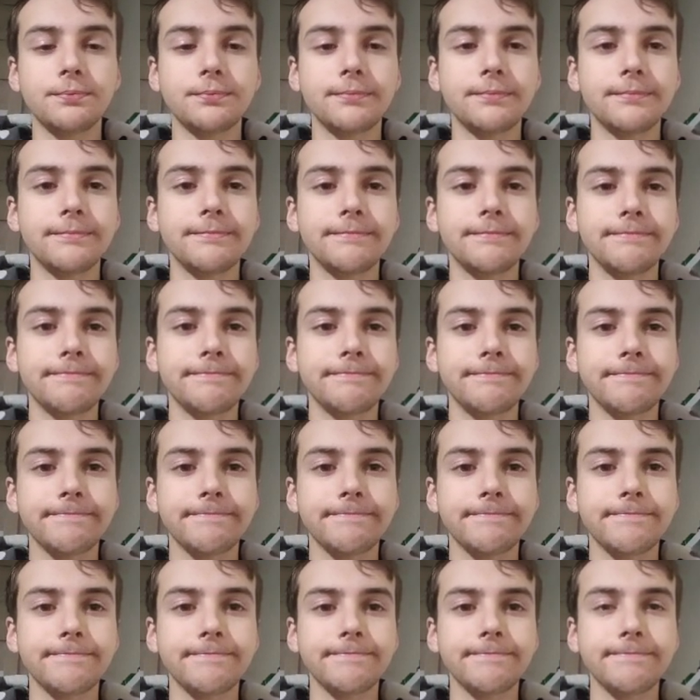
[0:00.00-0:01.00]

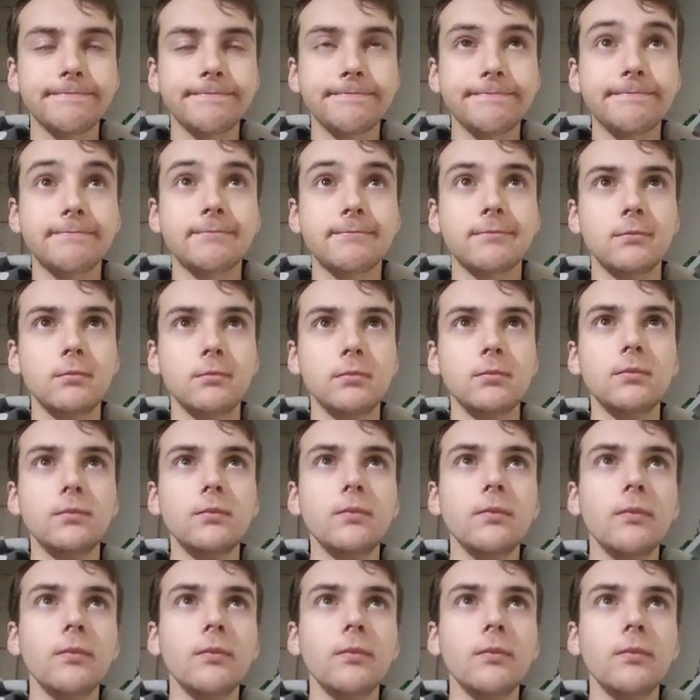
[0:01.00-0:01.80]
[no speech]